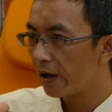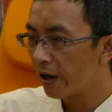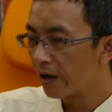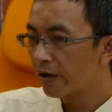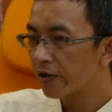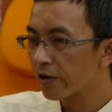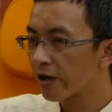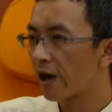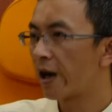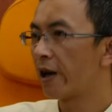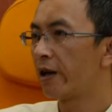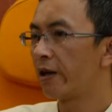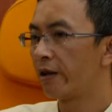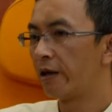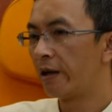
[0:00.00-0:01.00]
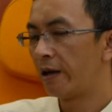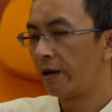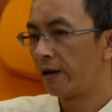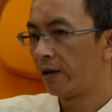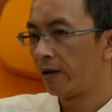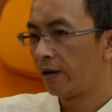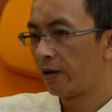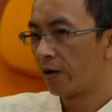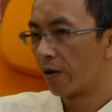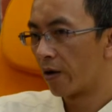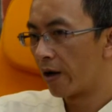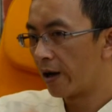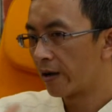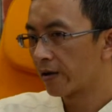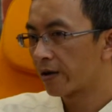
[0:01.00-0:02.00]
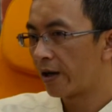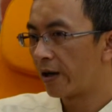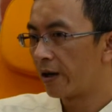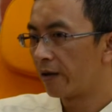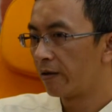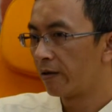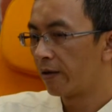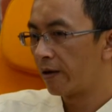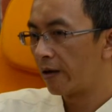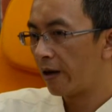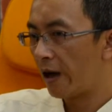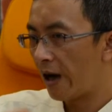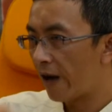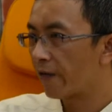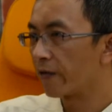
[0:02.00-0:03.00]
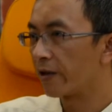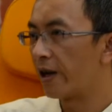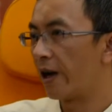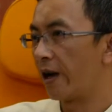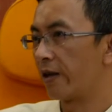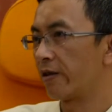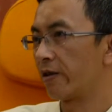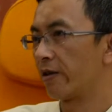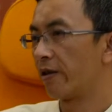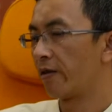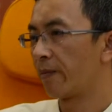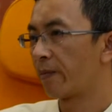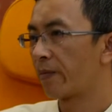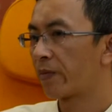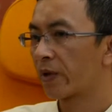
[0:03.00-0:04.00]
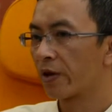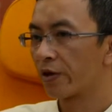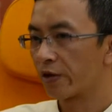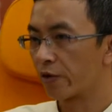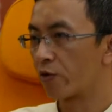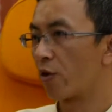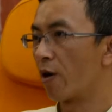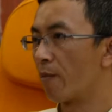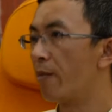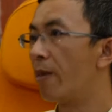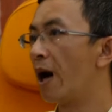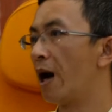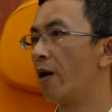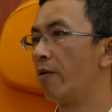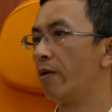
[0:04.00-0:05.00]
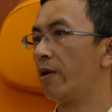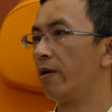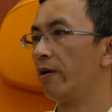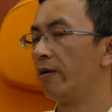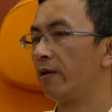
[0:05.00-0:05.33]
inside your inside have that strong power